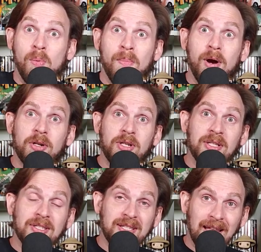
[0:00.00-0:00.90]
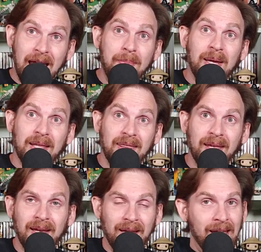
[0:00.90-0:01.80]
Martian Slamming
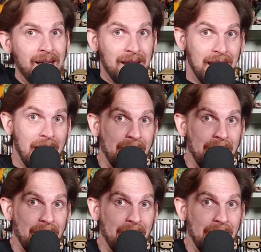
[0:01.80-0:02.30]
Thing. Now